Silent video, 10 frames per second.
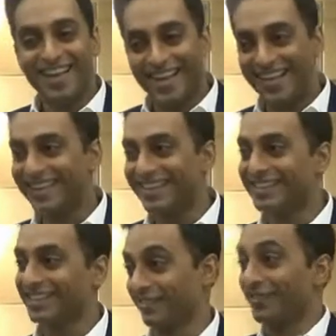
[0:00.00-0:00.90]
And
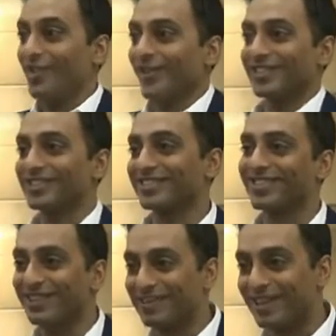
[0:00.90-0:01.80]
he said, of course.
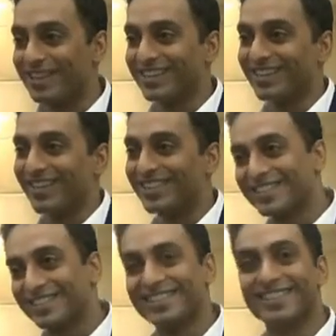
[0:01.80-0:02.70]
So he went in,
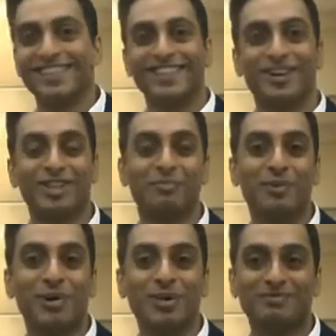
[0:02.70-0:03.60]
auditioned, and got the
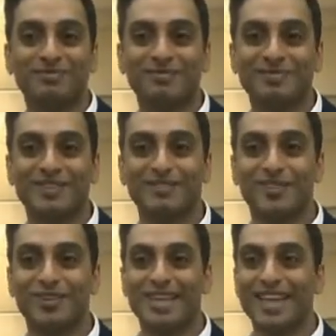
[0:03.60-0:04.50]
part. And
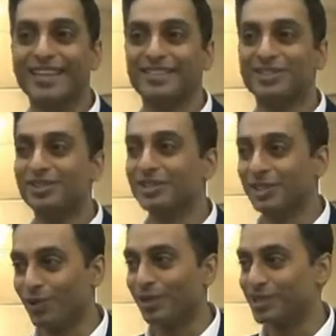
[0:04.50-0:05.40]
for 8
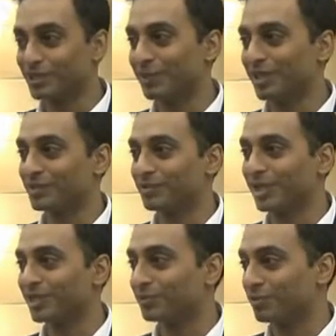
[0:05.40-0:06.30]
joyous weeks, we
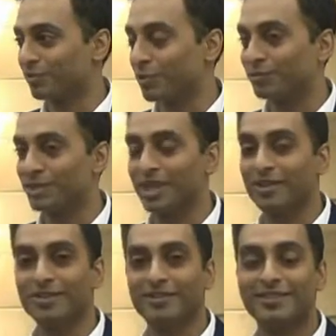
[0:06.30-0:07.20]
got to perform
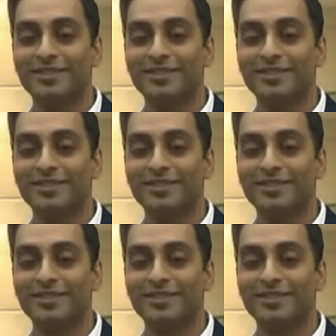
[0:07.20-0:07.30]
together.